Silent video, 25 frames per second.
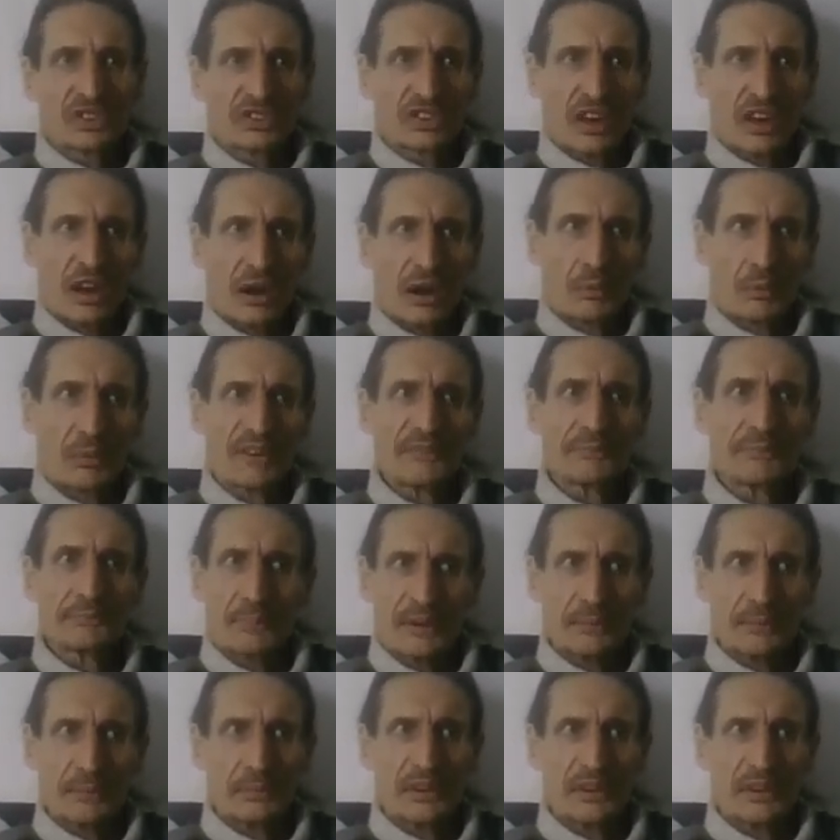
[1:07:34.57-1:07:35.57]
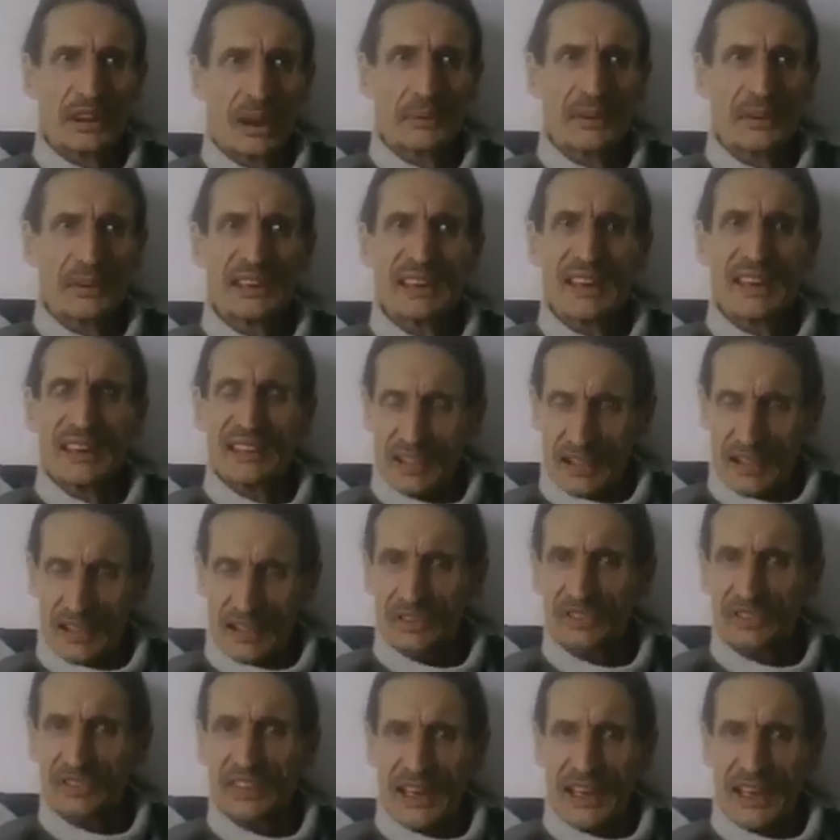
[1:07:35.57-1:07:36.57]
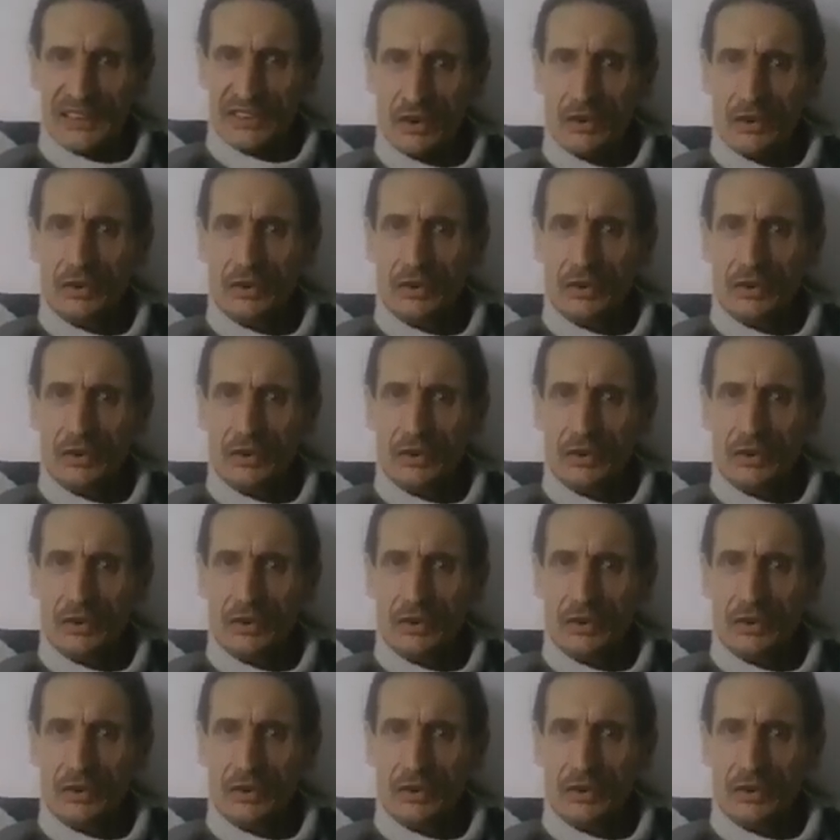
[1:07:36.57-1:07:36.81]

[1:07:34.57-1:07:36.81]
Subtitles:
So it's like you say,